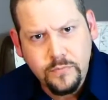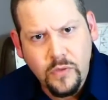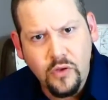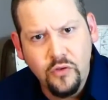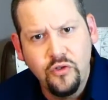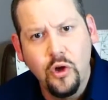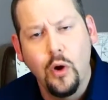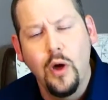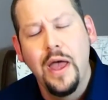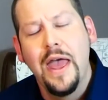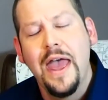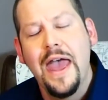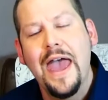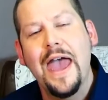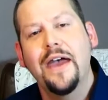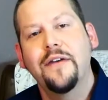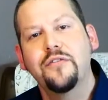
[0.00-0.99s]
So
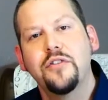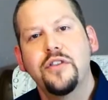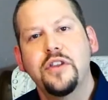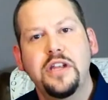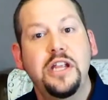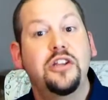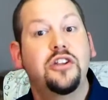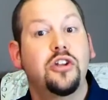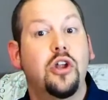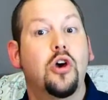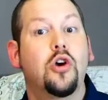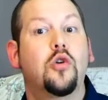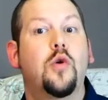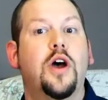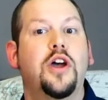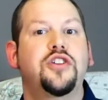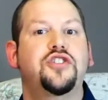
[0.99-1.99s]
after the need-to-know
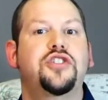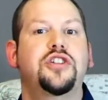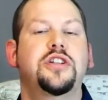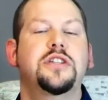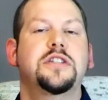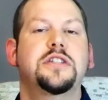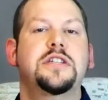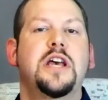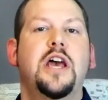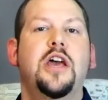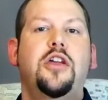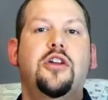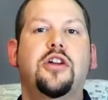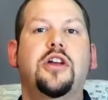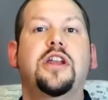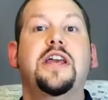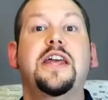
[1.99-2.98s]
questions,
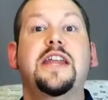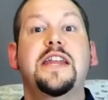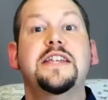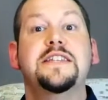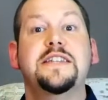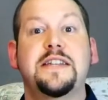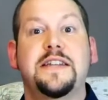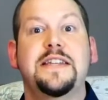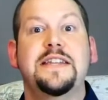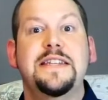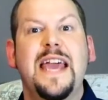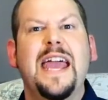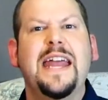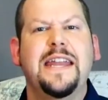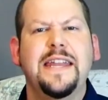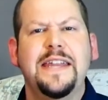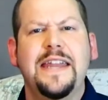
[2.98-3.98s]
you're going to get into the
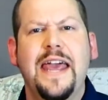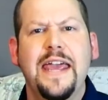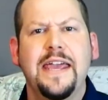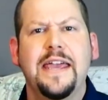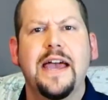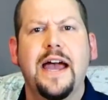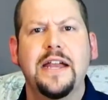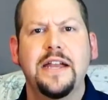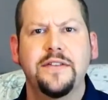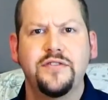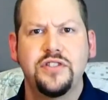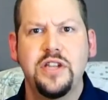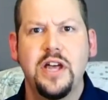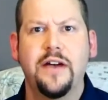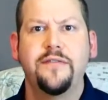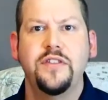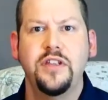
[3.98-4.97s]
day-to-day kind of
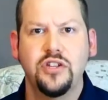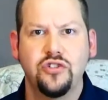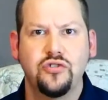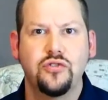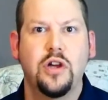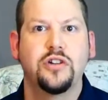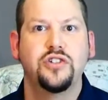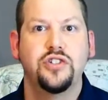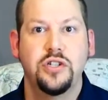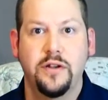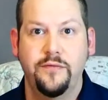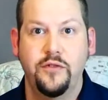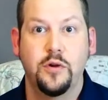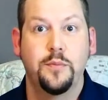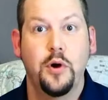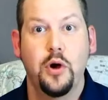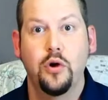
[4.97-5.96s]
stuff, the instruction of
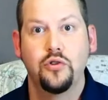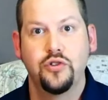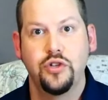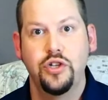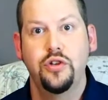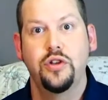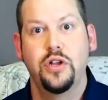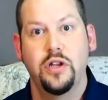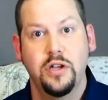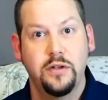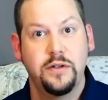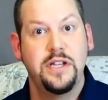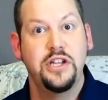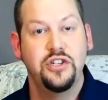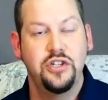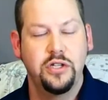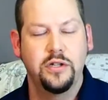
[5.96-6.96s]
your poetry unit and
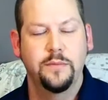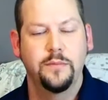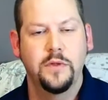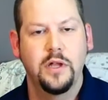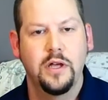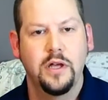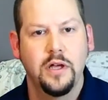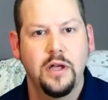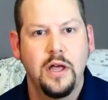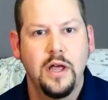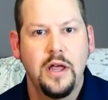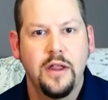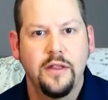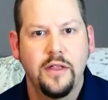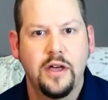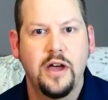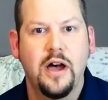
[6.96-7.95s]
teaching them the
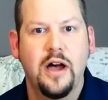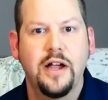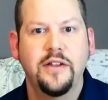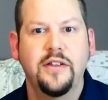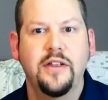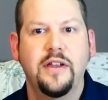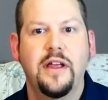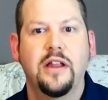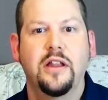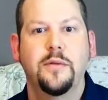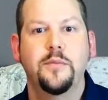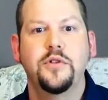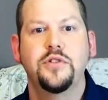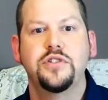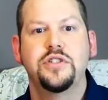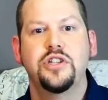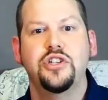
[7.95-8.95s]
content
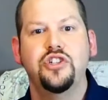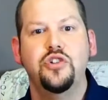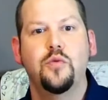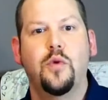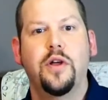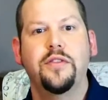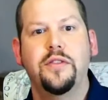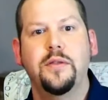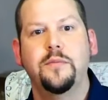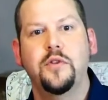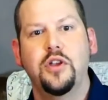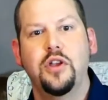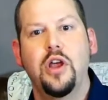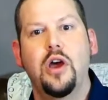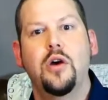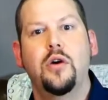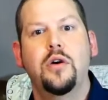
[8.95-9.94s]
elements that you want them to
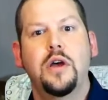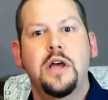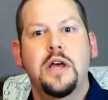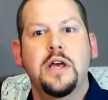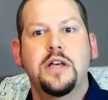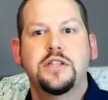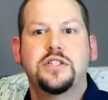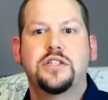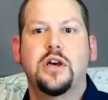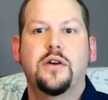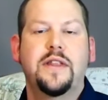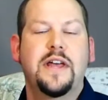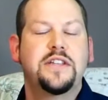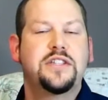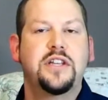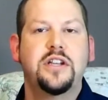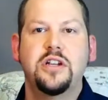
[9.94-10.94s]
know. So
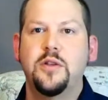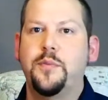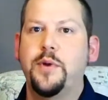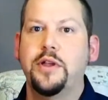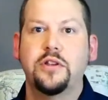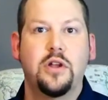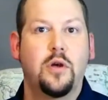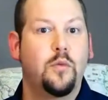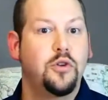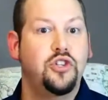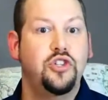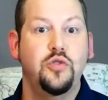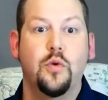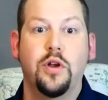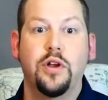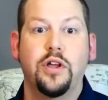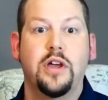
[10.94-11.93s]
that's going to depend on what
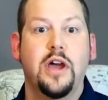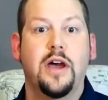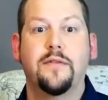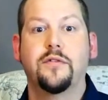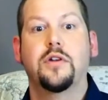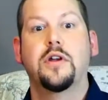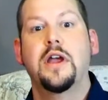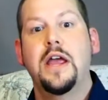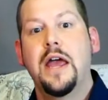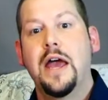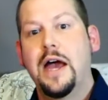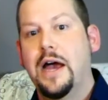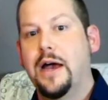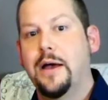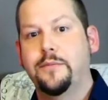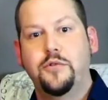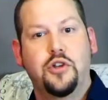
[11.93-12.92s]
you want to cover.
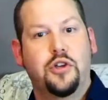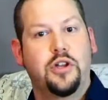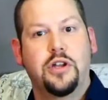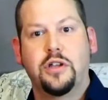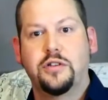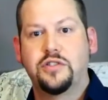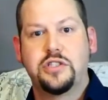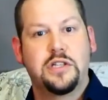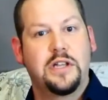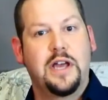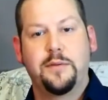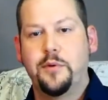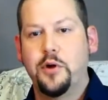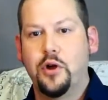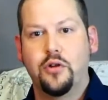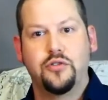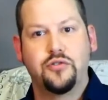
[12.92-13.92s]
You're going to select
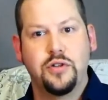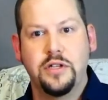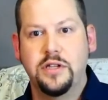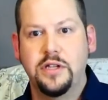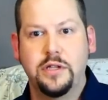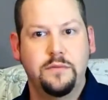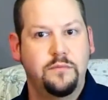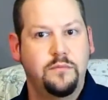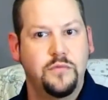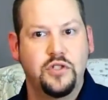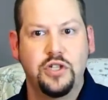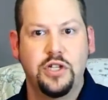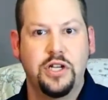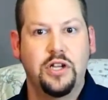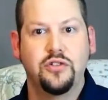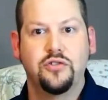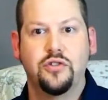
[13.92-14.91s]
poetry that's
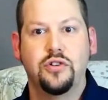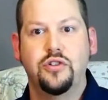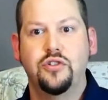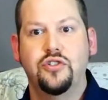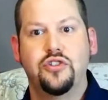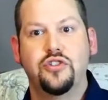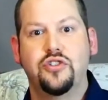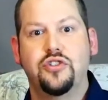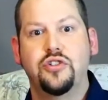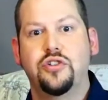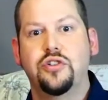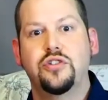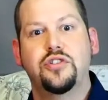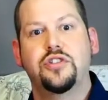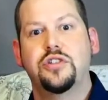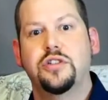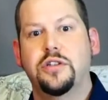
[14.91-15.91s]
going to introduce your
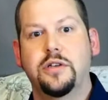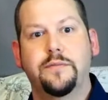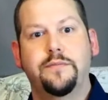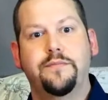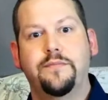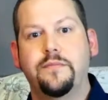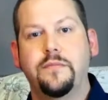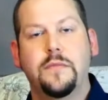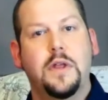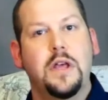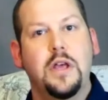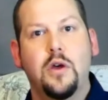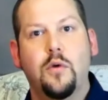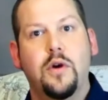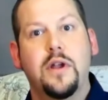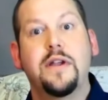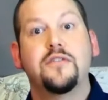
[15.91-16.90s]
students to the
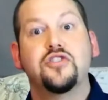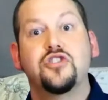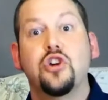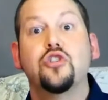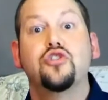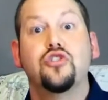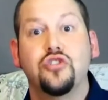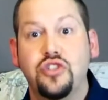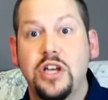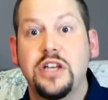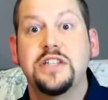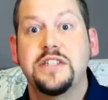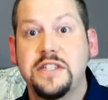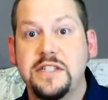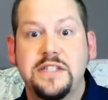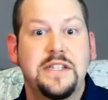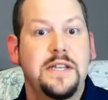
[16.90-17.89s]
whatever social
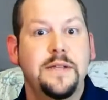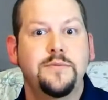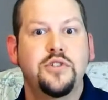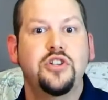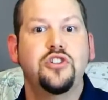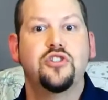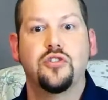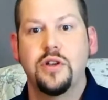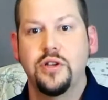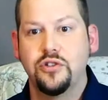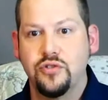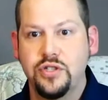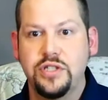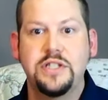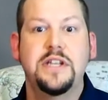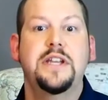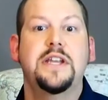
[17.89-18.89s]
justice themes that you're
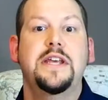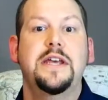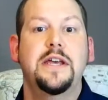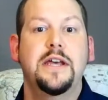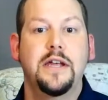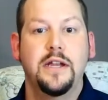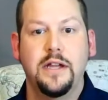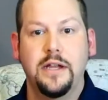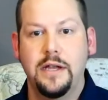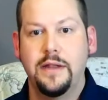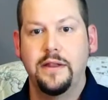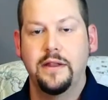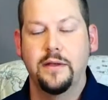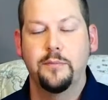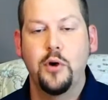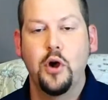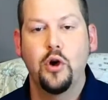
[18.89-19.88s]
interested in and
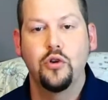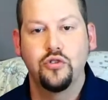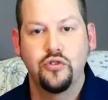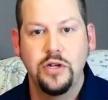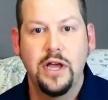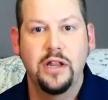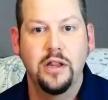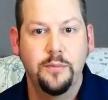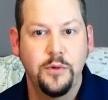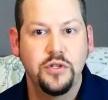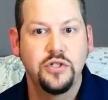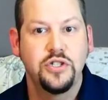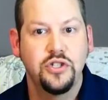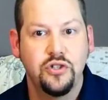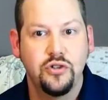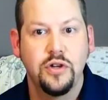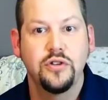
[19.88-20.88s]
the poetry elements
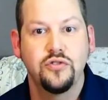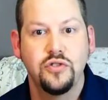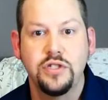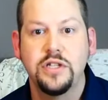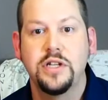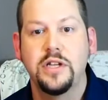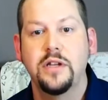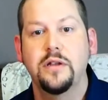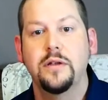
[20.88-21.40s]
that you're interested